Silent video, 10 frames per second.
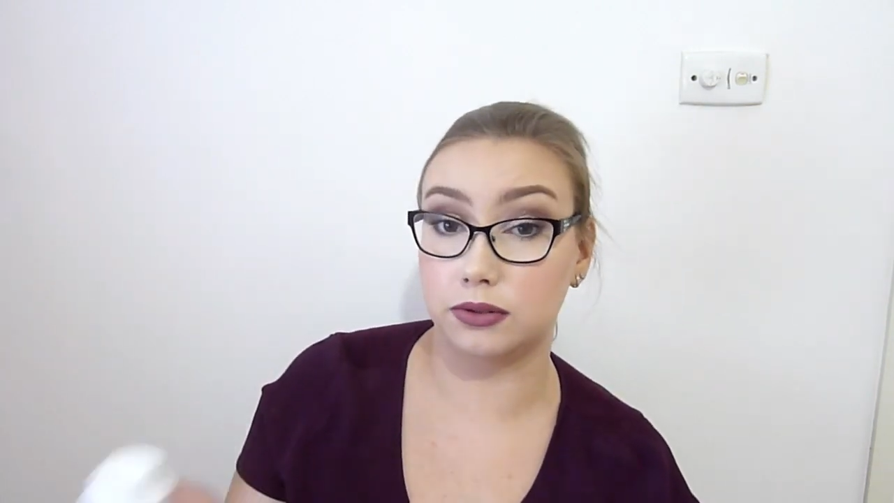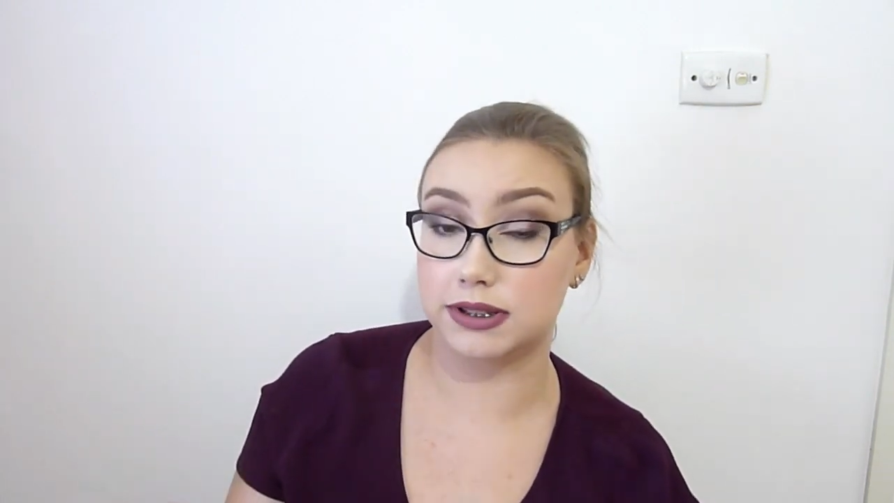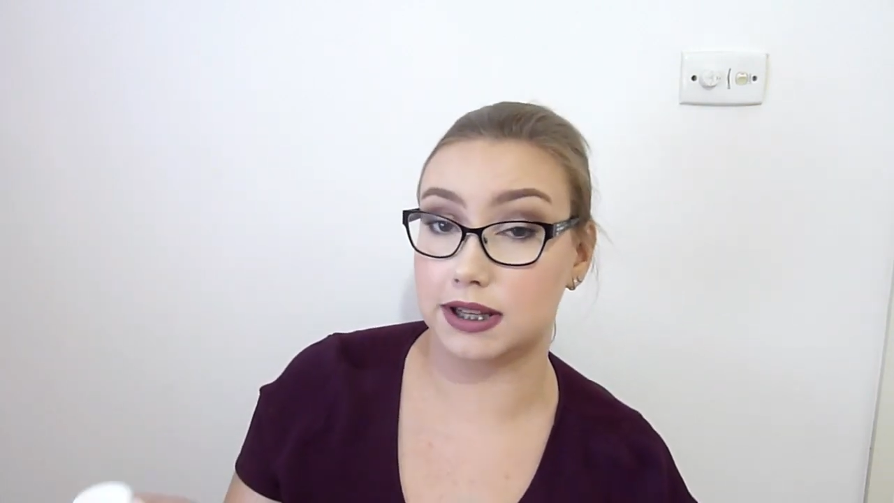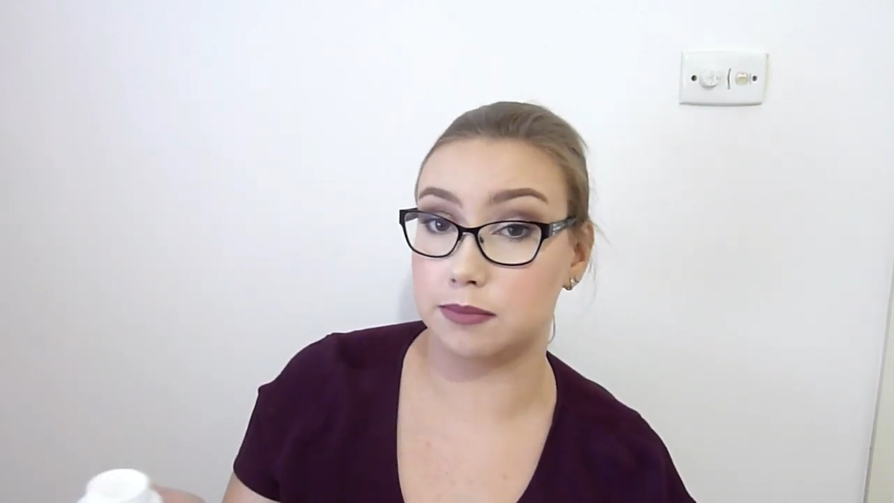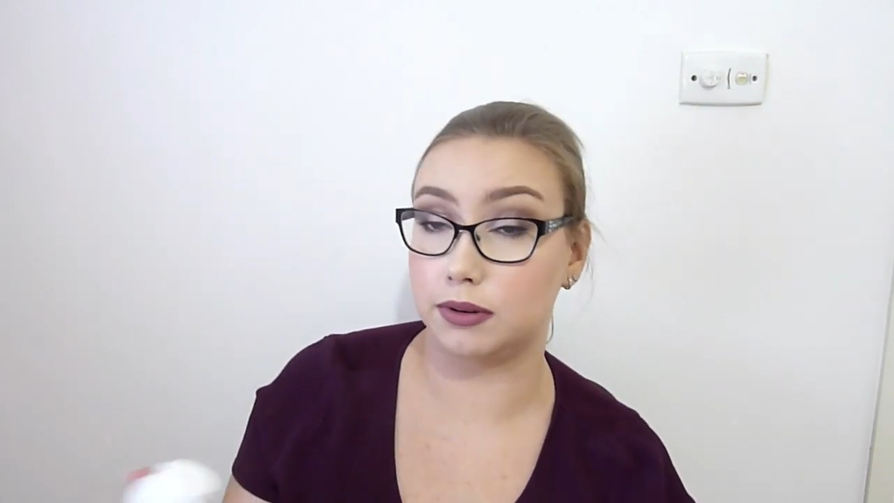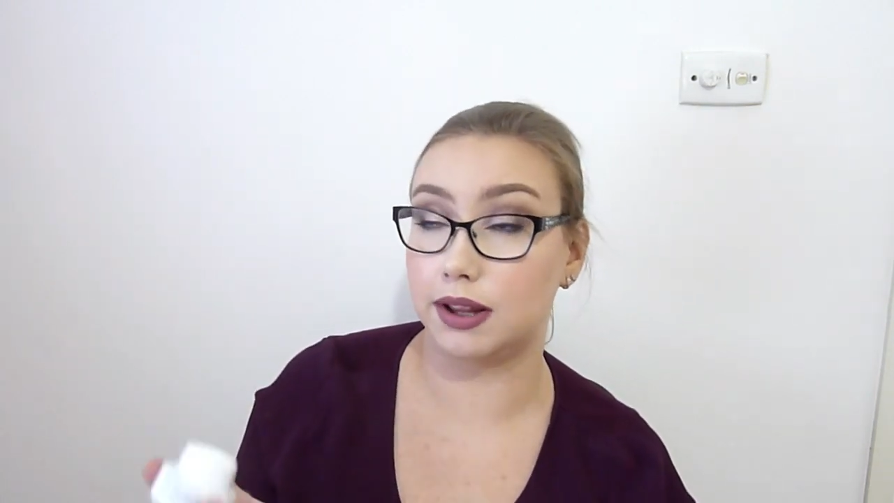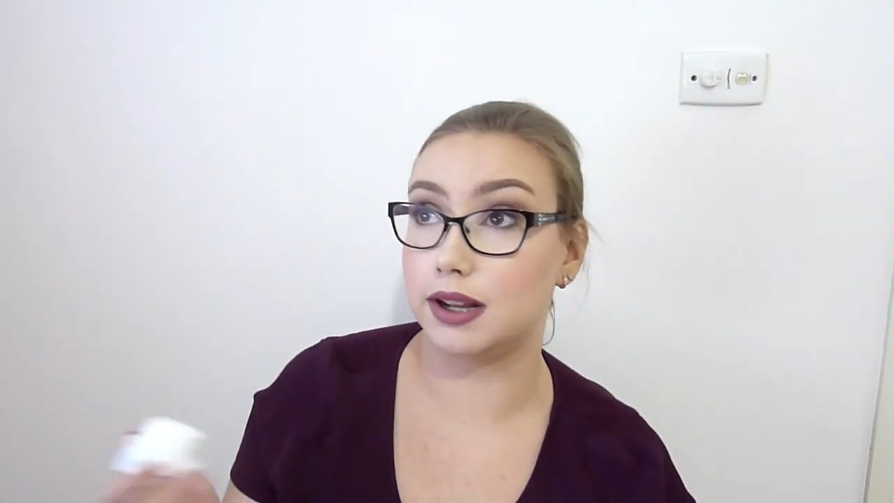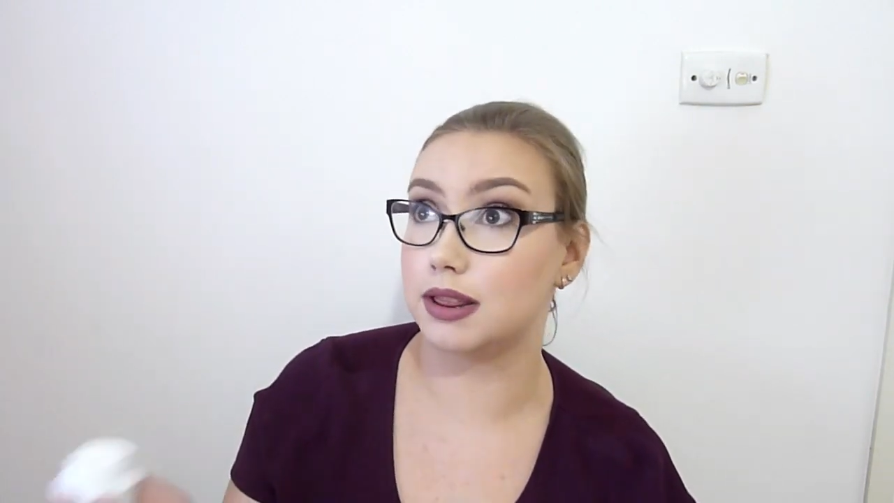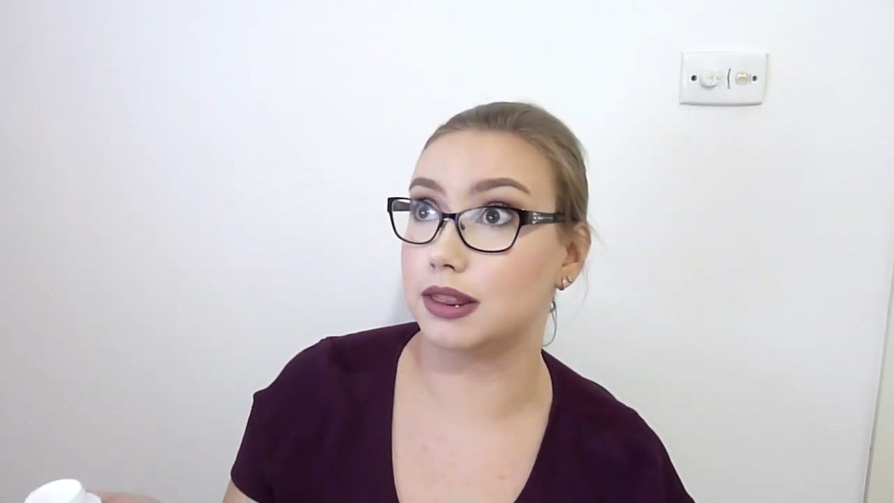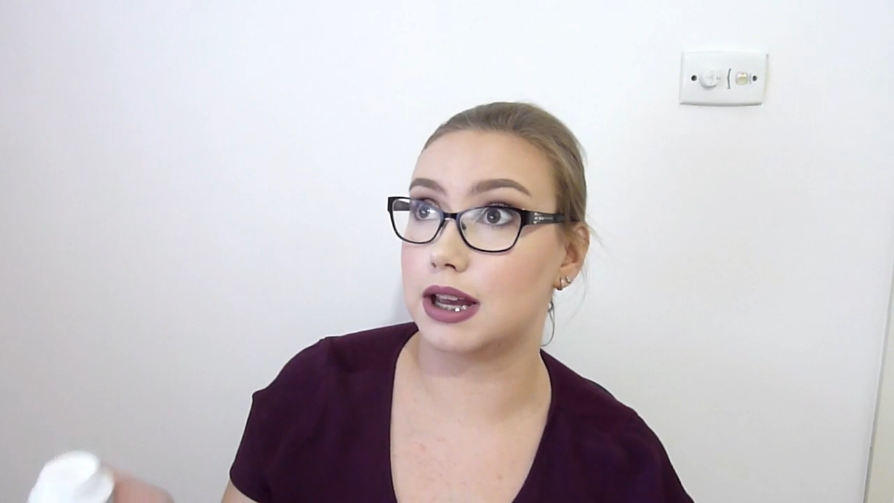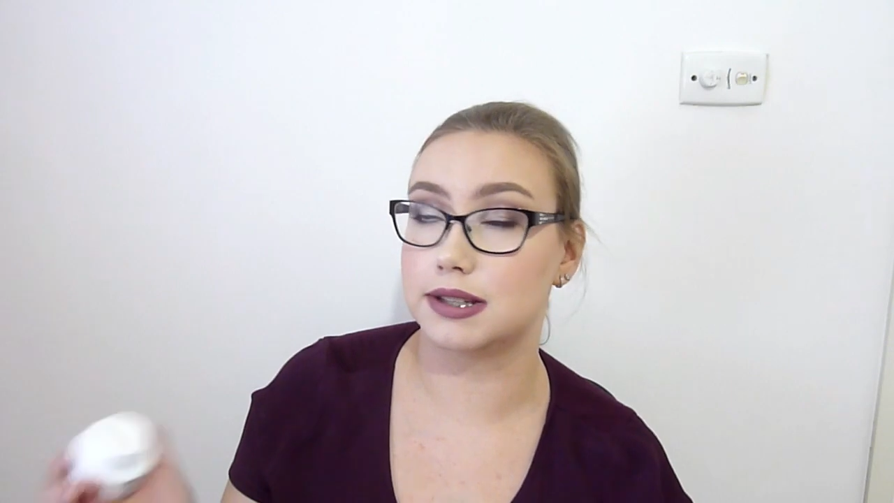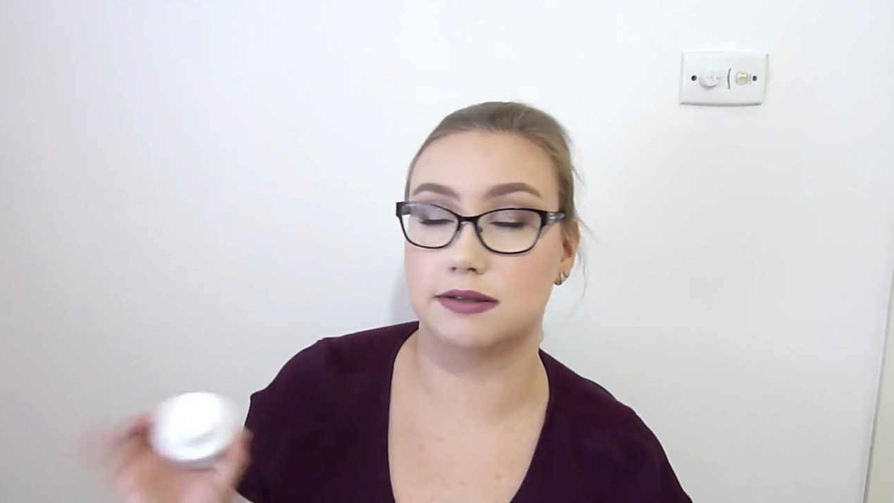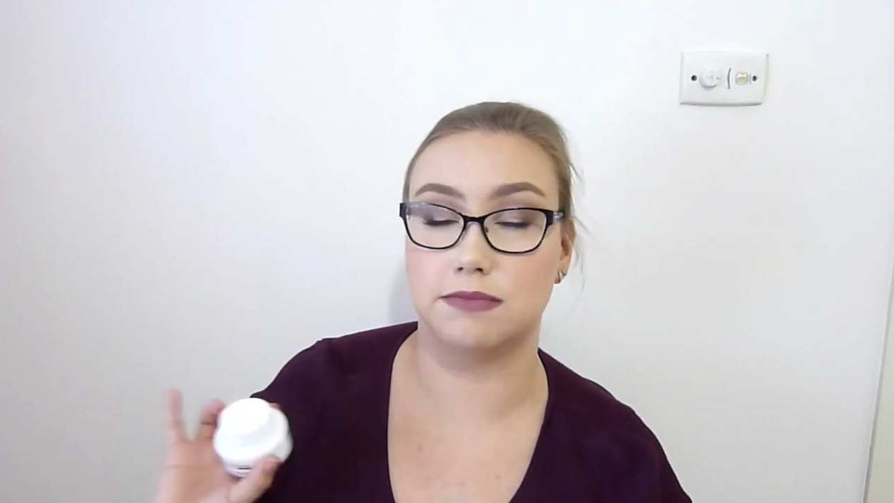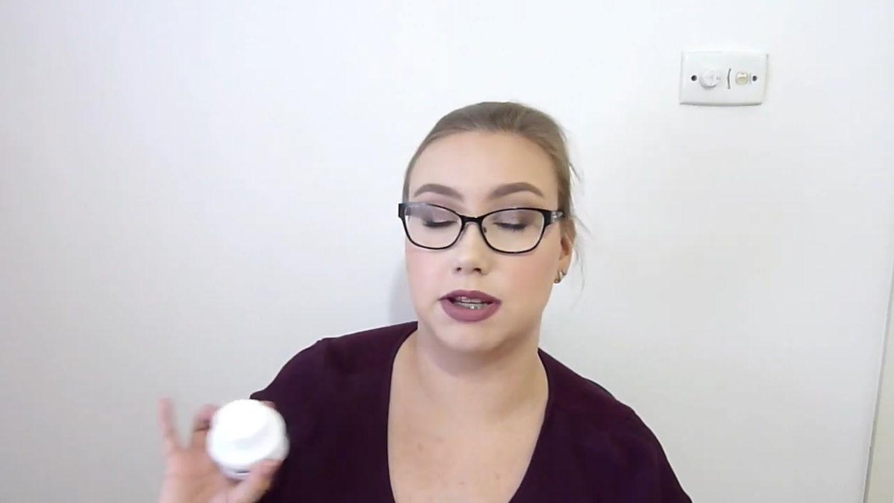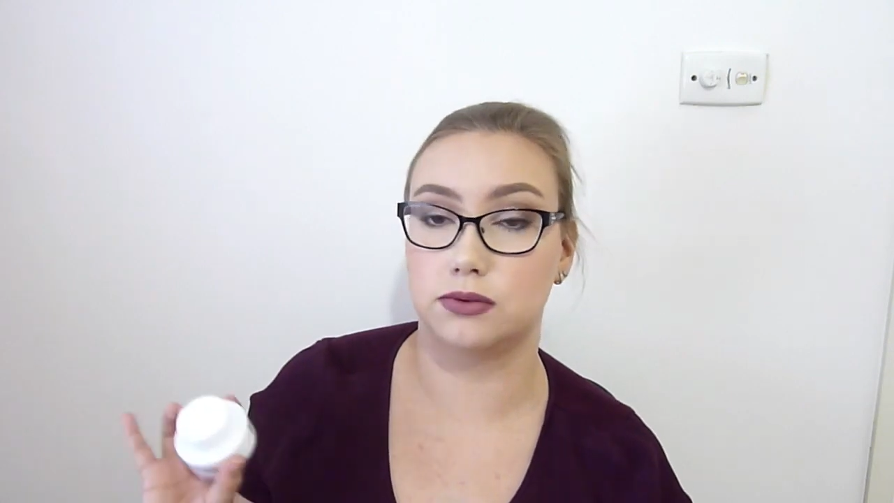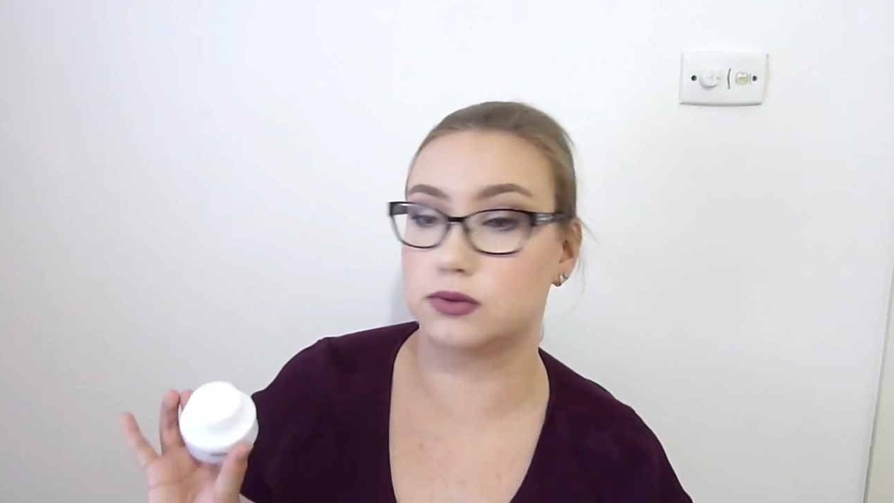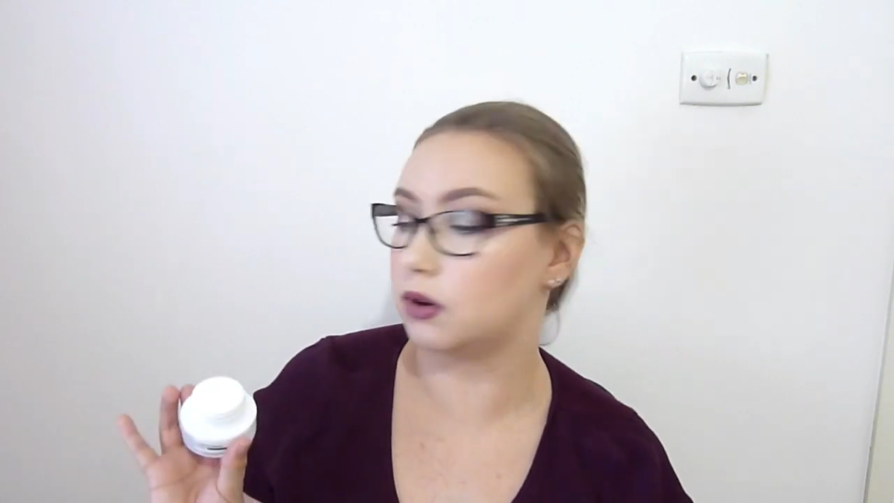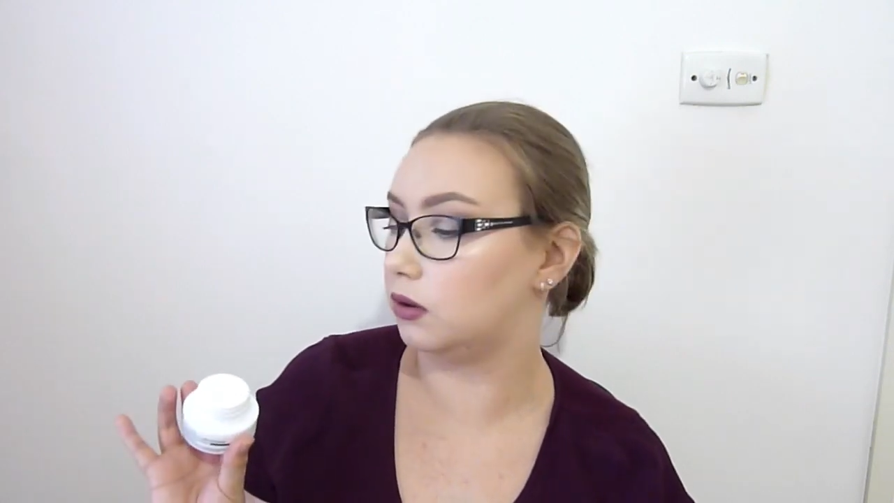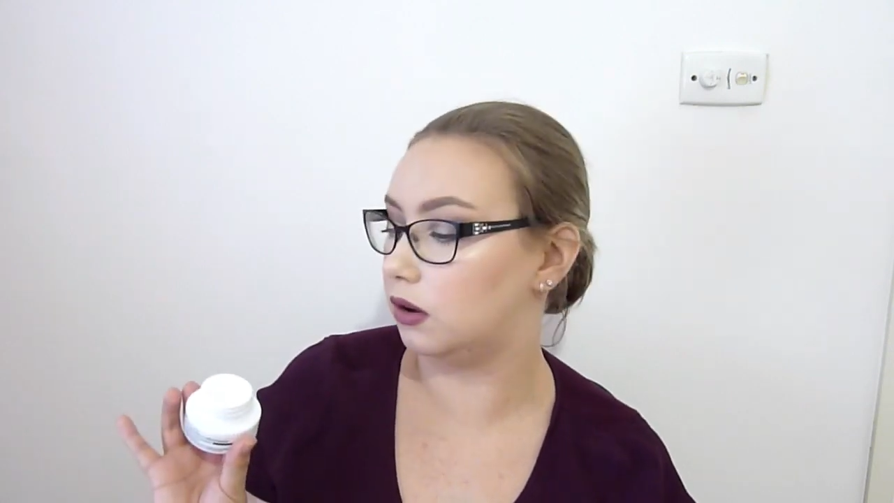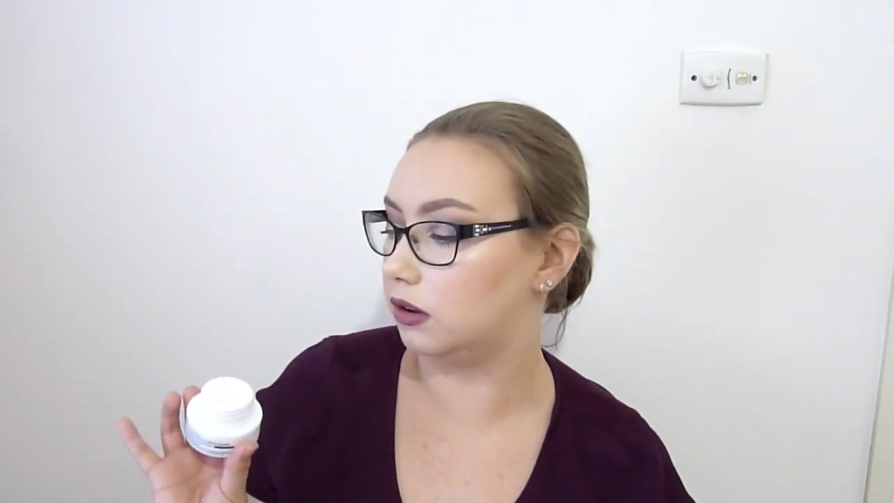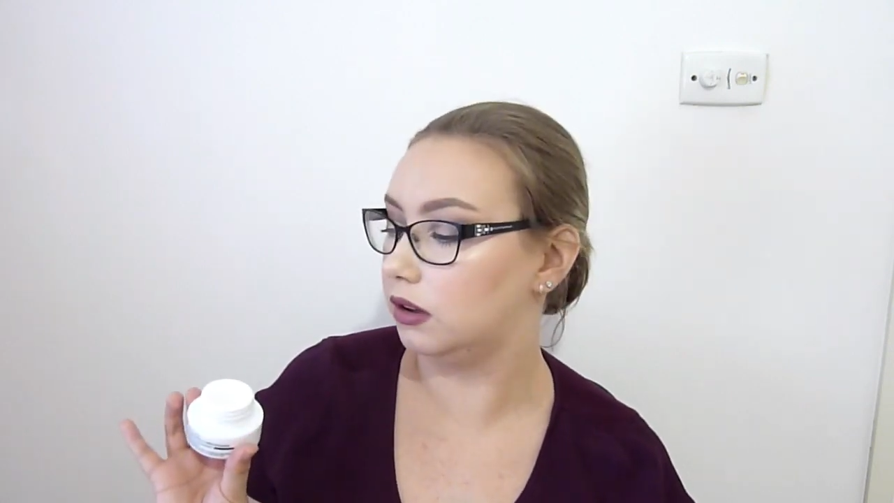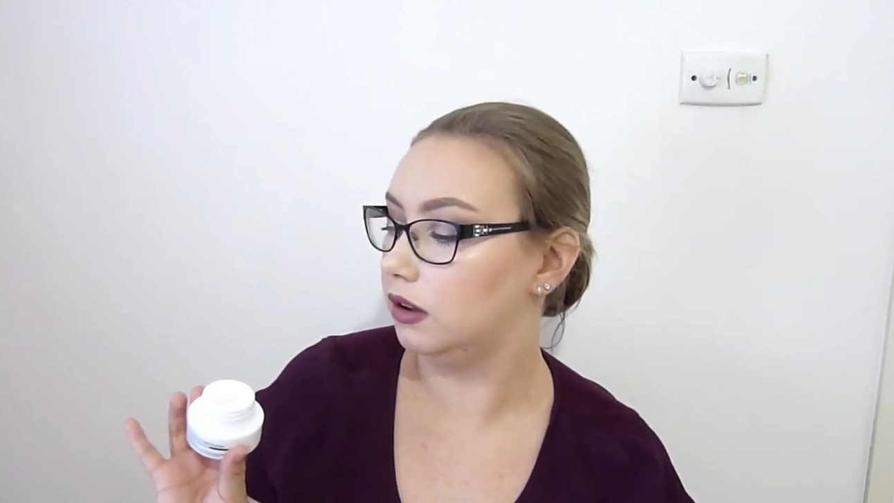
sample and it lasts me so long.